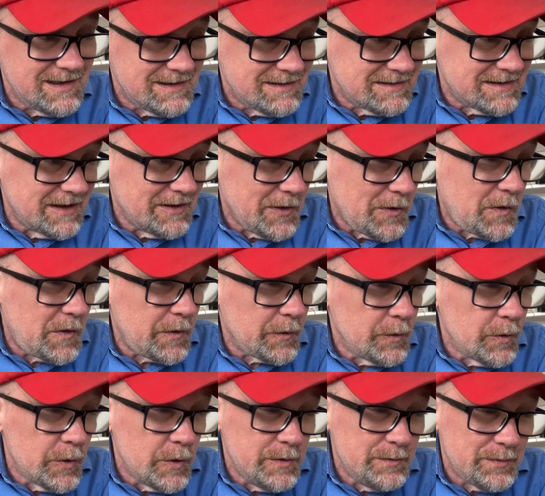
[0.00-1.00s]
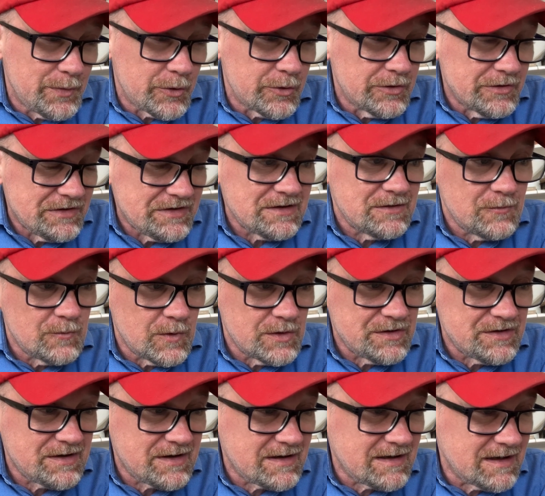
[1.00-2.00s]
The third person
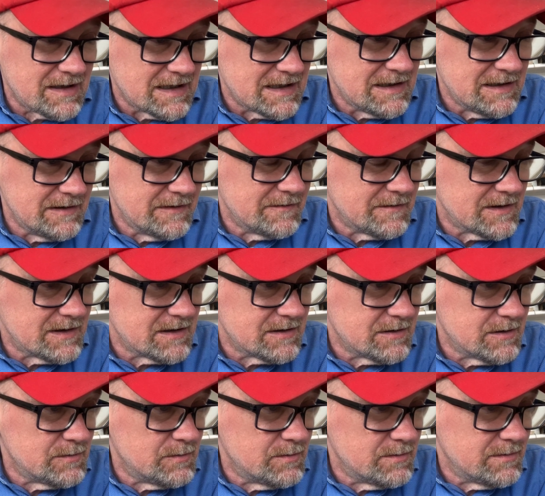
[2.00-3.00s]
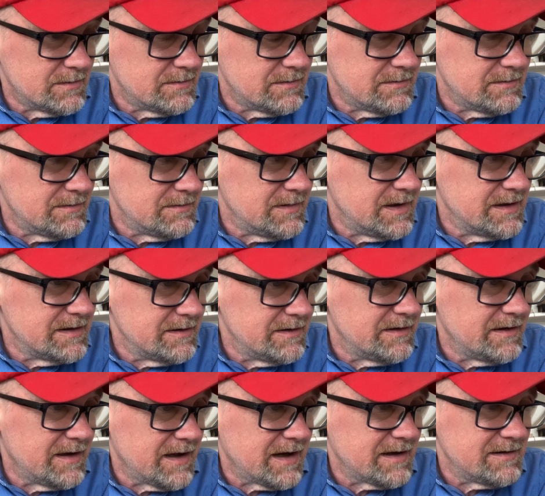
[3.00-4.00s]
was kind of a little,
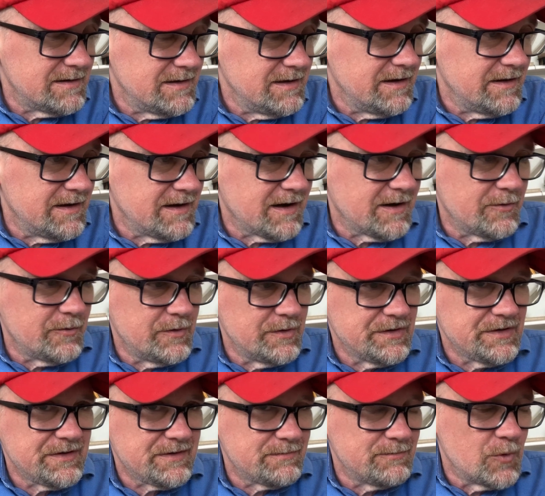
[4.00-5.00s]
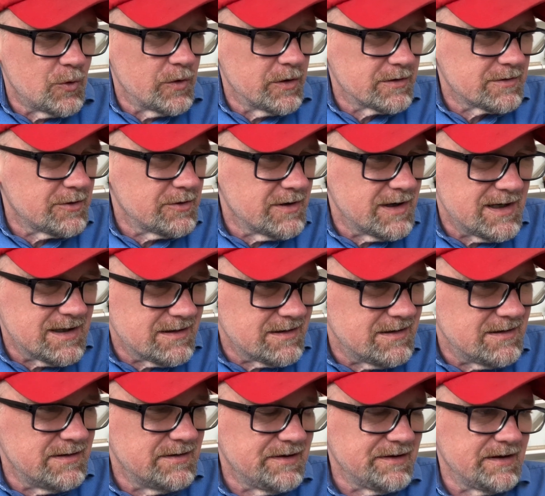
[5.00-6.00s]
that was more
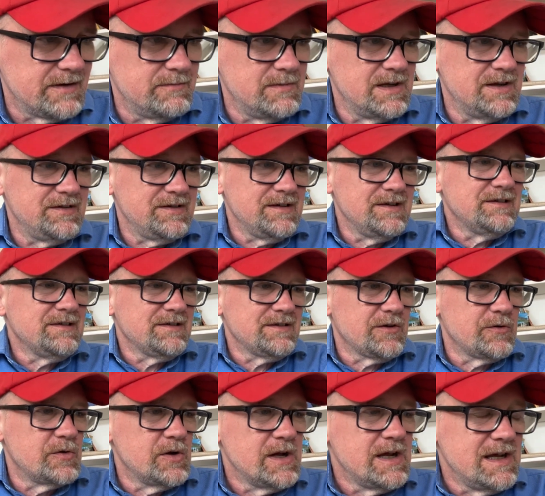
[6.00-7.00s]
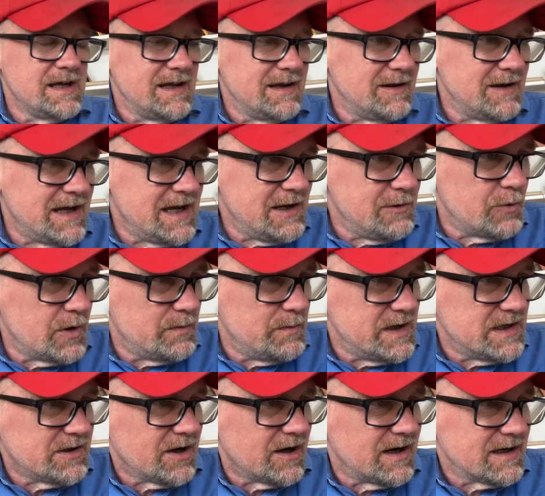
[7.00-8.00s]
correct in some instances. So he would
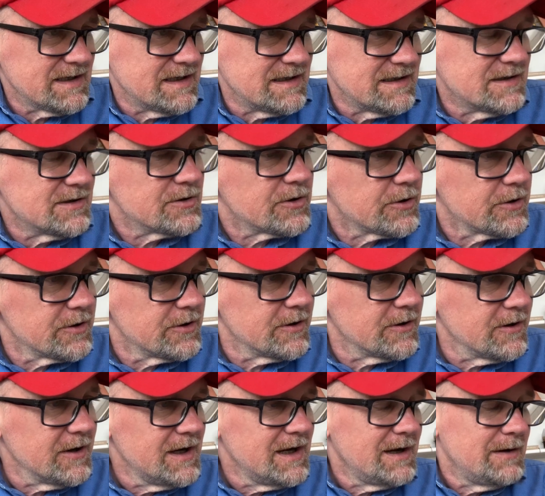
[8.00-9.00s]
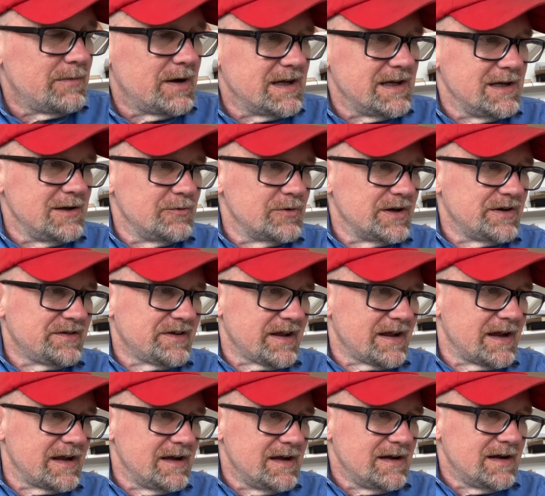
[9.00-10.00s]
be talking to her, but he would
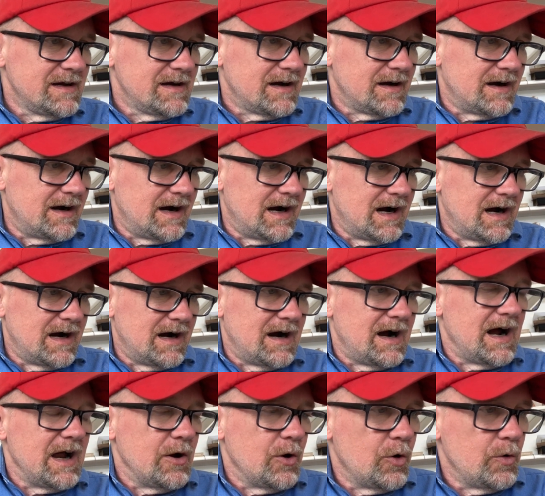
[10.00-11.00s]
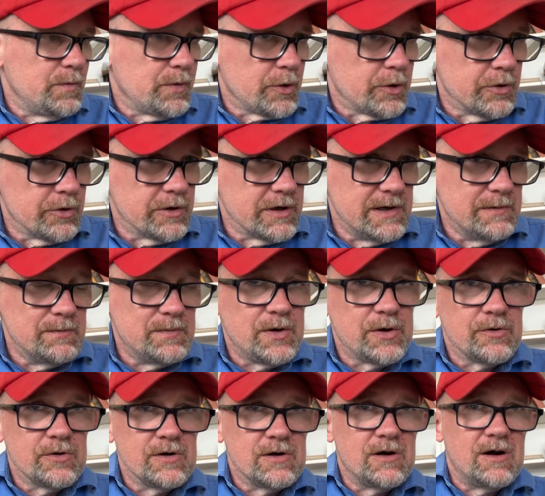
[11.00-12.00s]
say, I hope Her
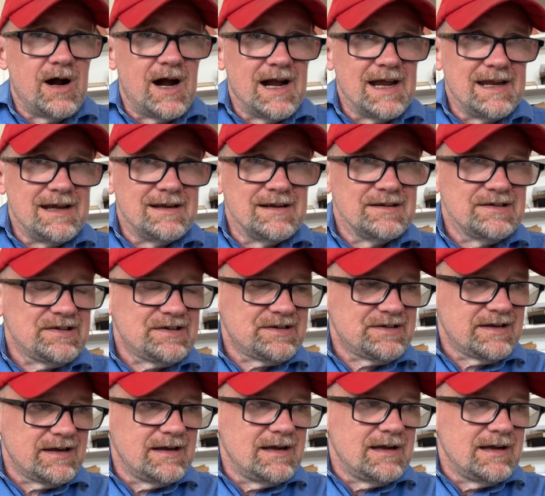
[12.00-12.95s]
Imperial Highness